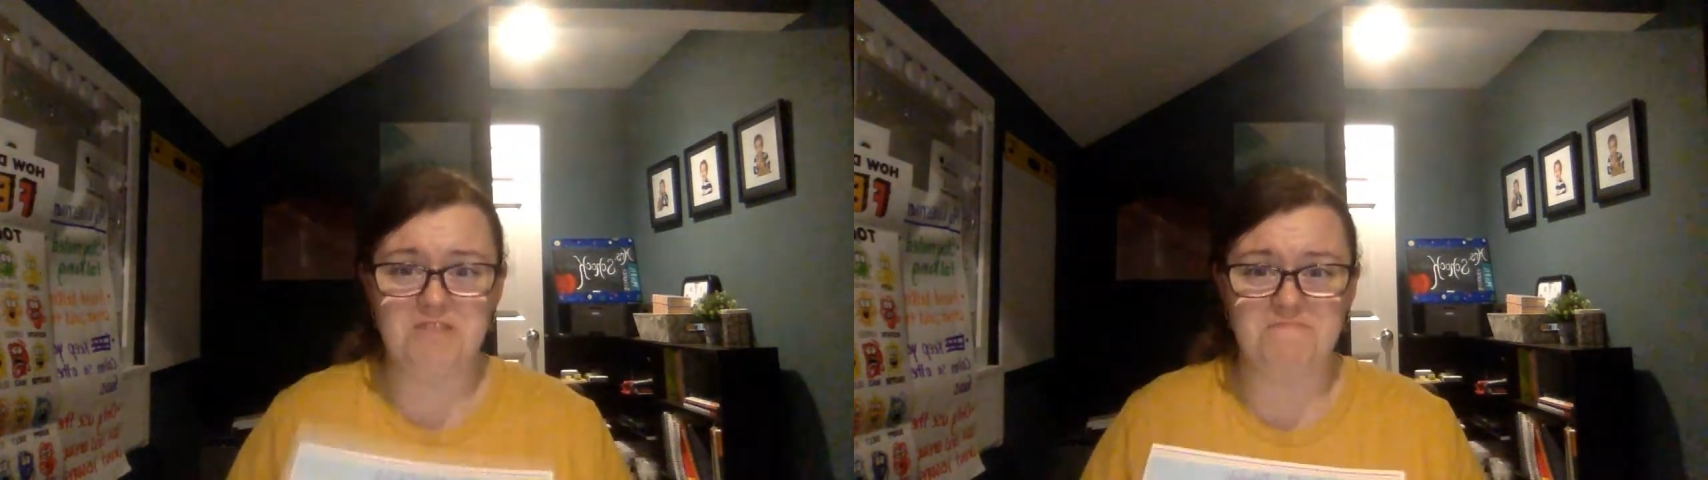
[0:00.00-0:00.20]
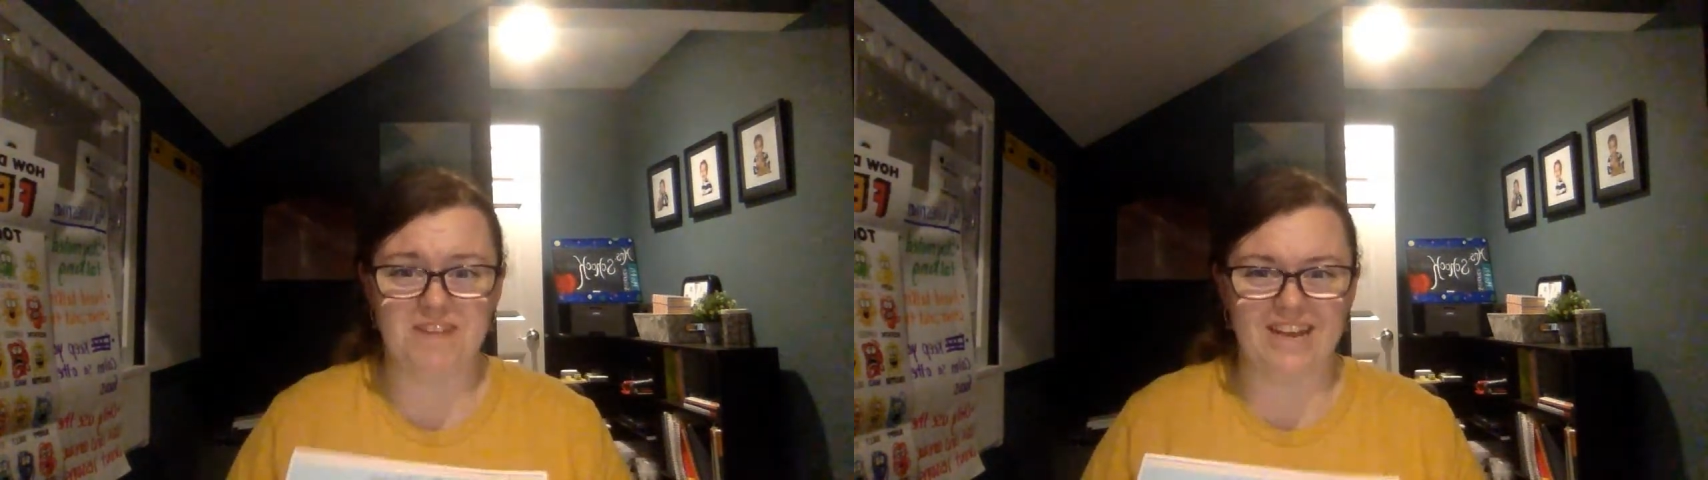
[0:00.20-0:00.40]

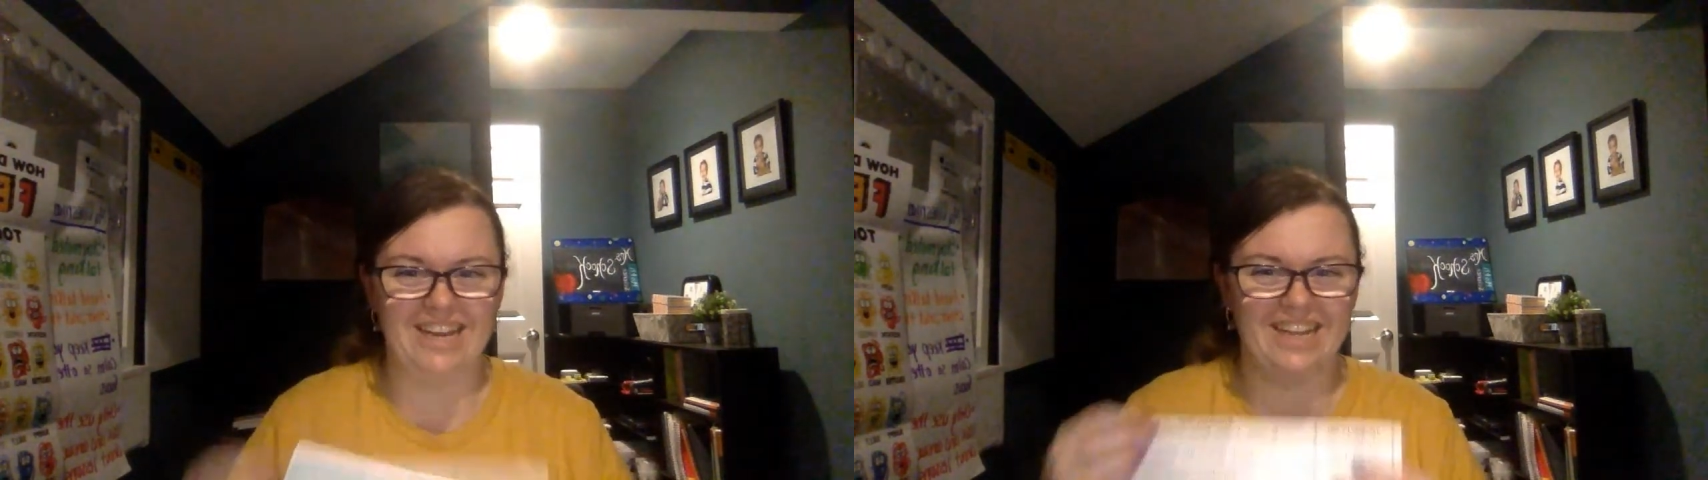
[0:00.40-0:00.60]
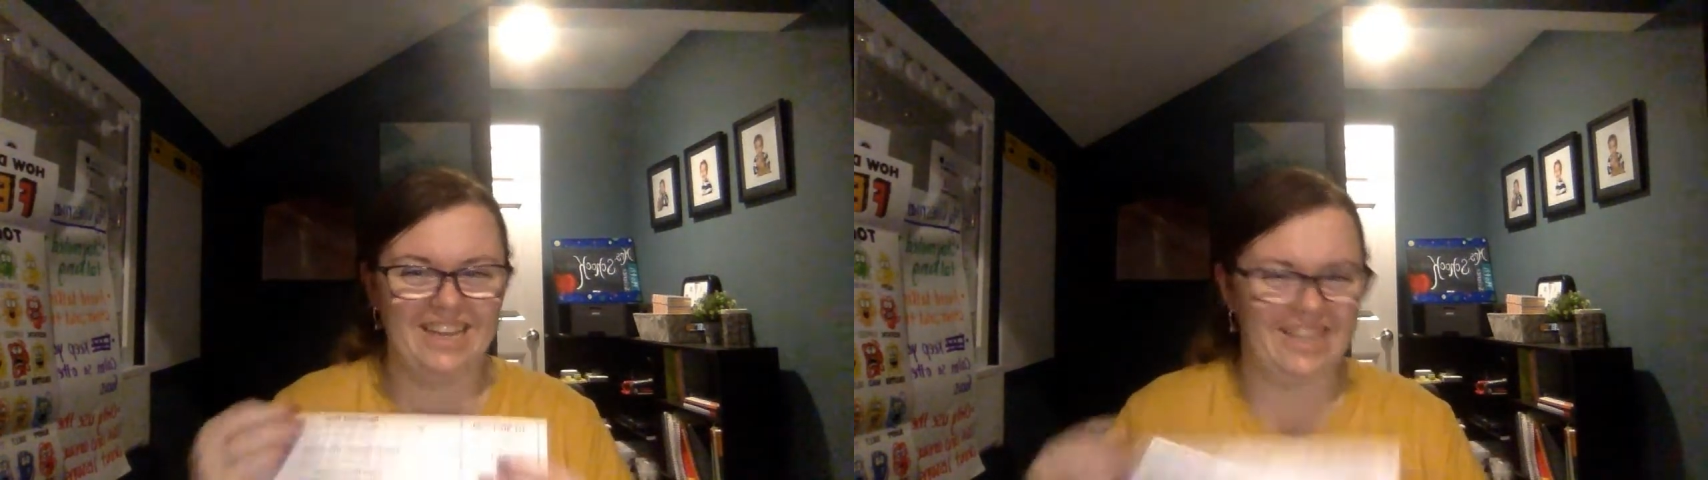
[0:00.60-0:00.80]

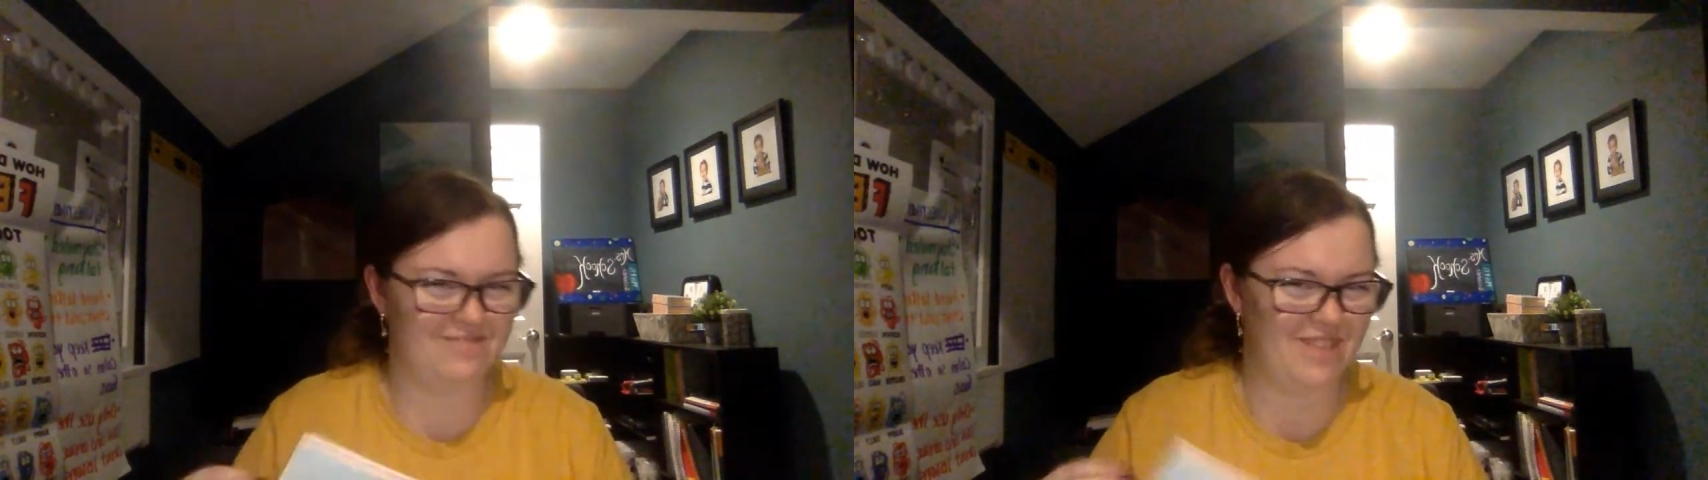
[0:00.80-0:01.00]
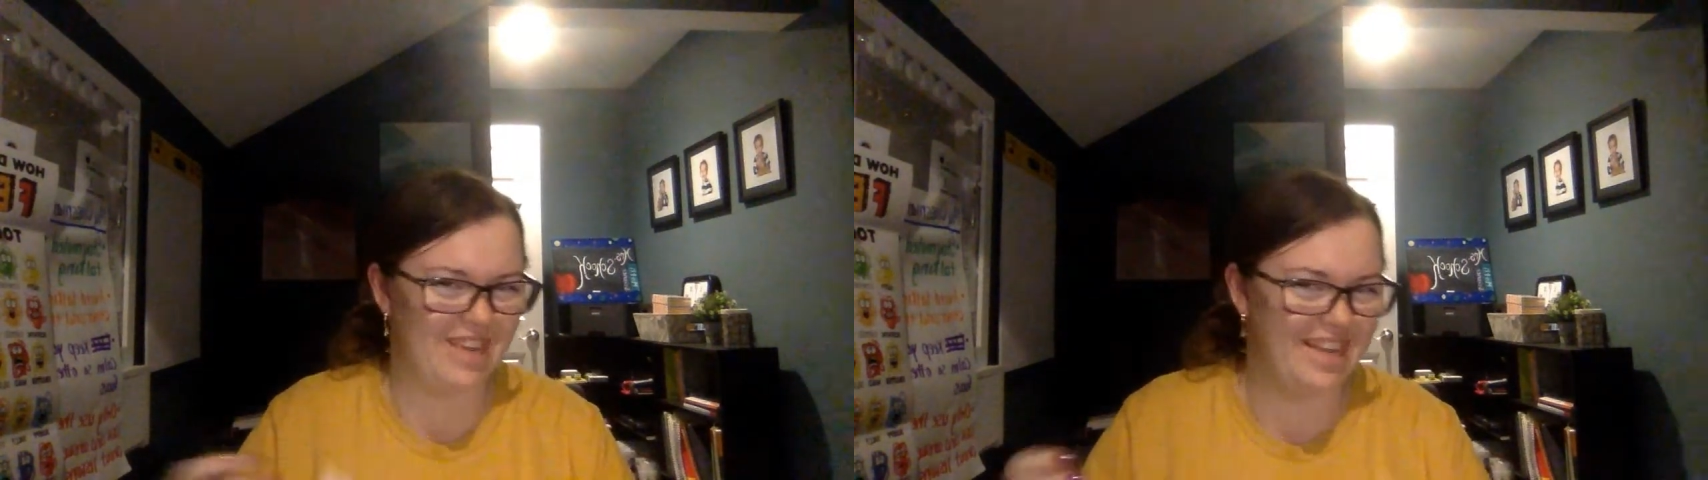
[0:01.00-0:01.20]
but it
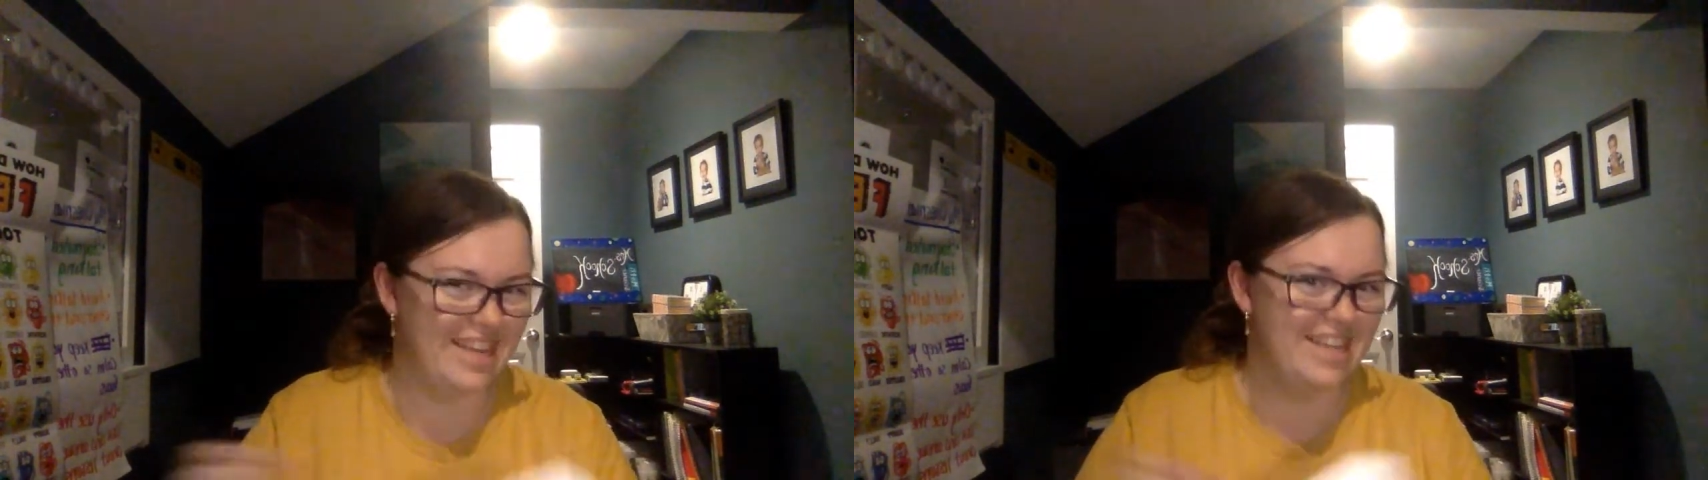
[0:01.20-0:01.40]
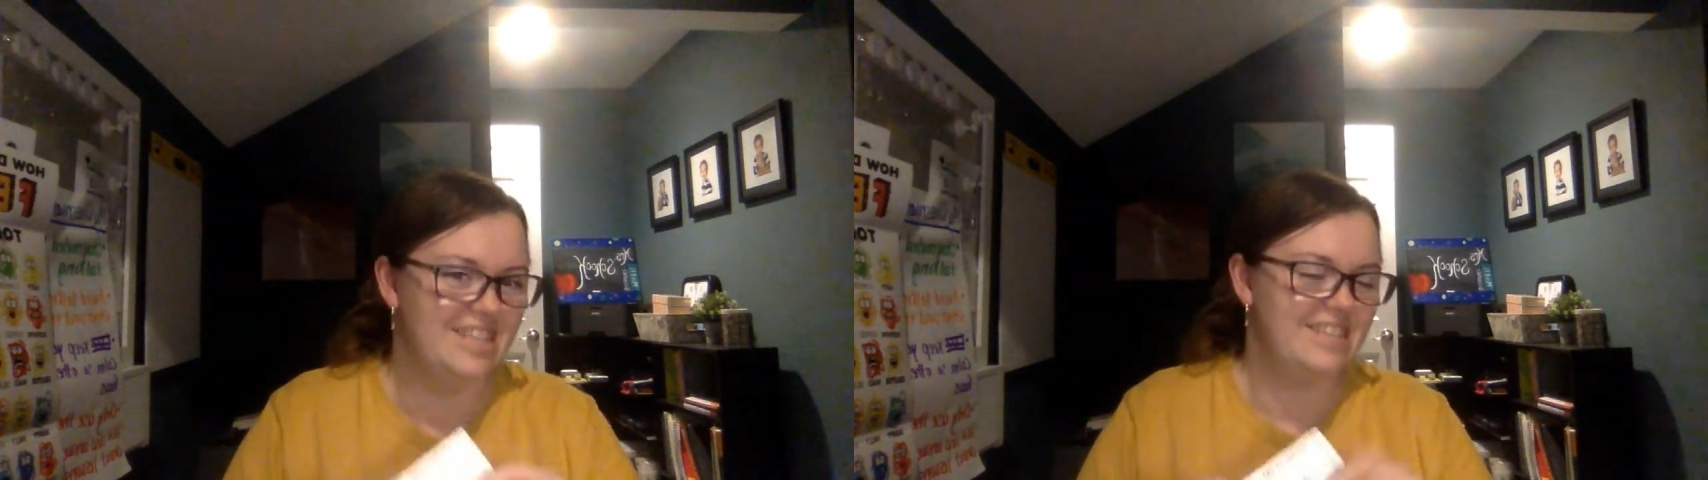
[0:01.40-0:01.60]
is big.
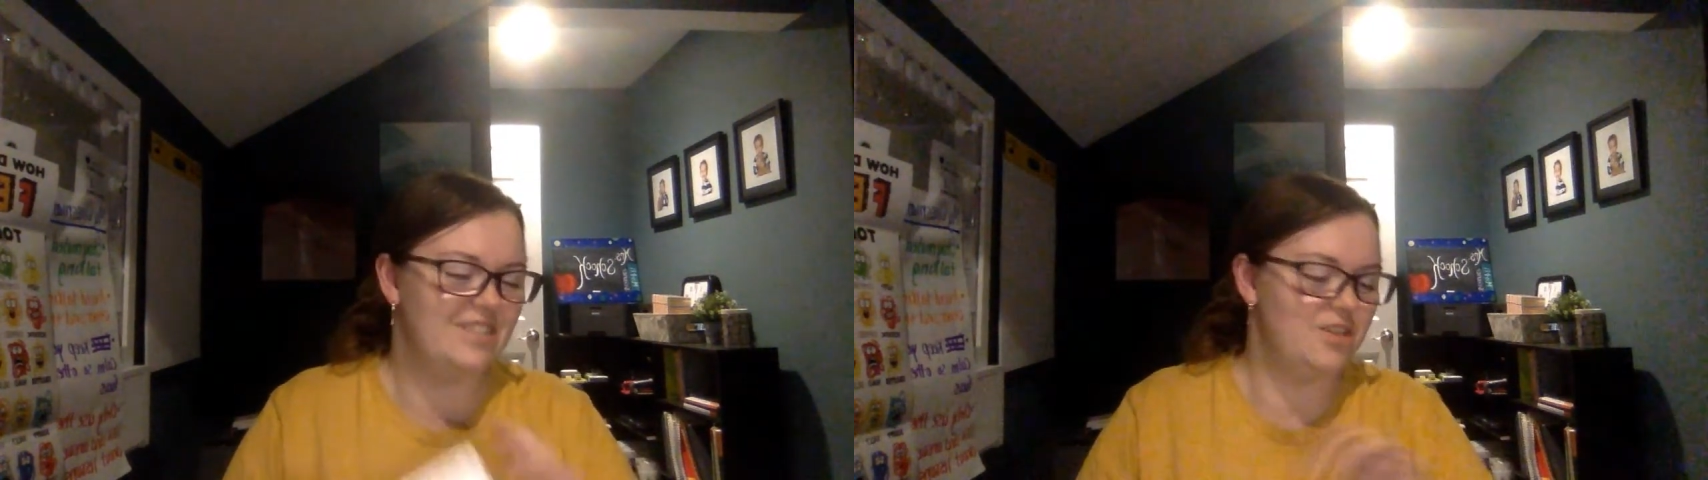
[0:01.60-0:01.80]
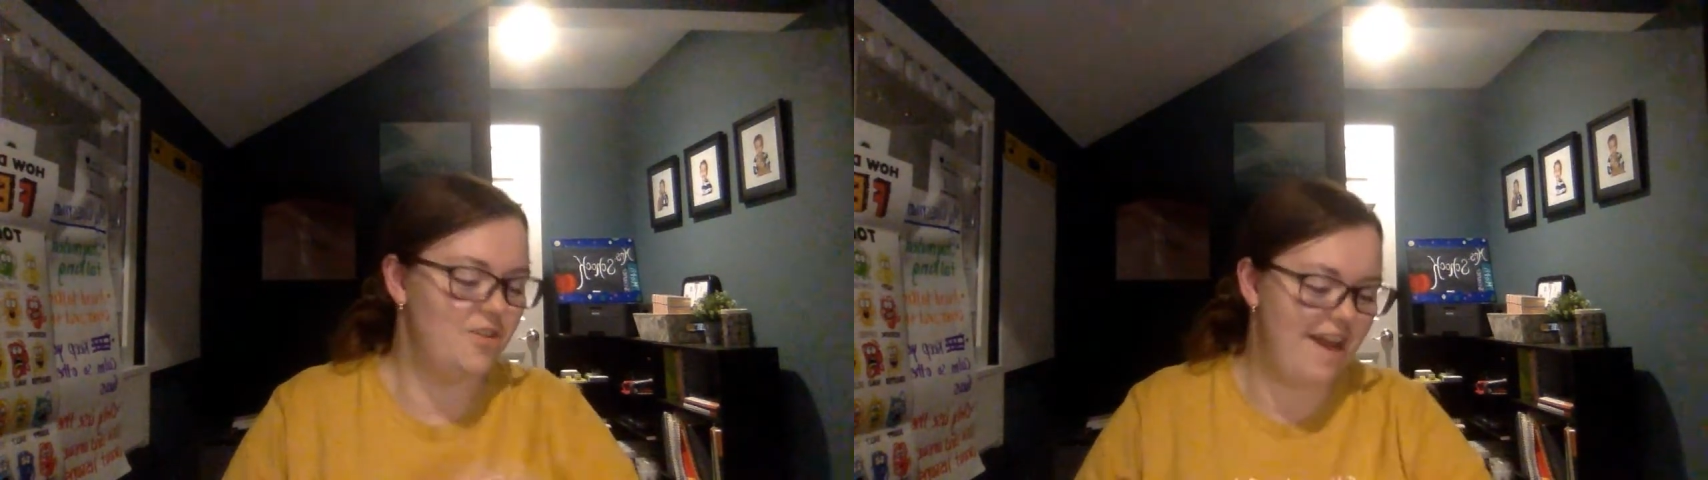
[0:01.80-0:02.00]
So
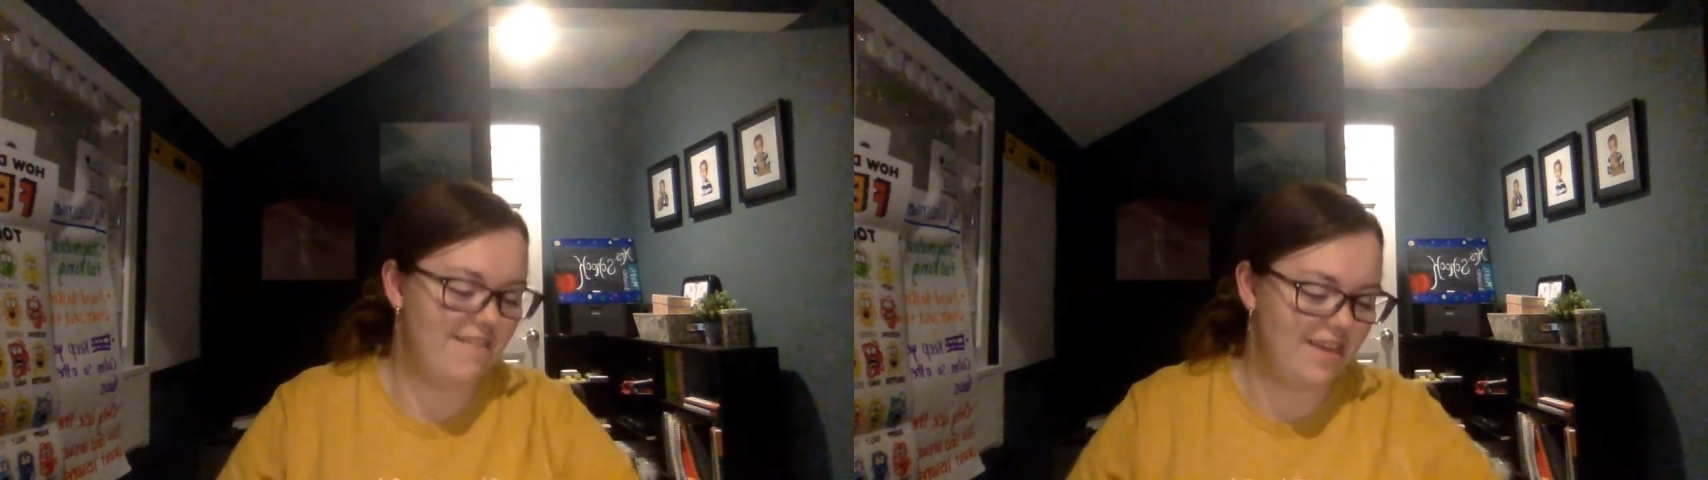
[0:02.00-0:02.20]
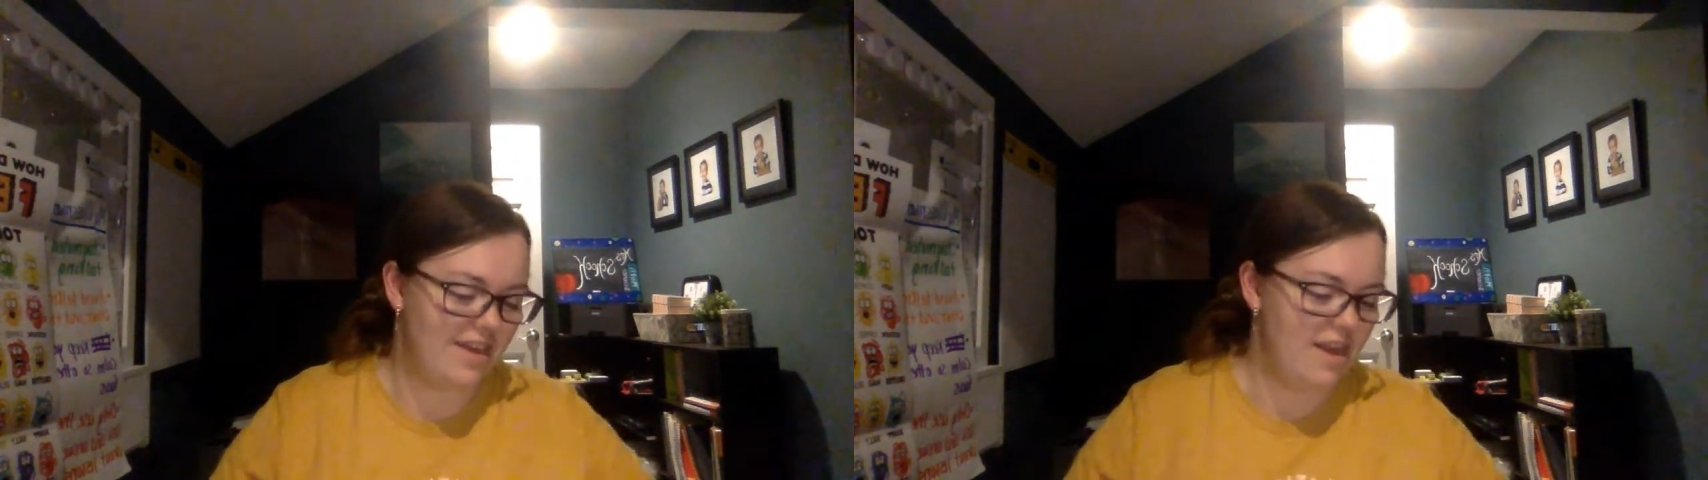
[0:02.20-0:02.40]
you have it.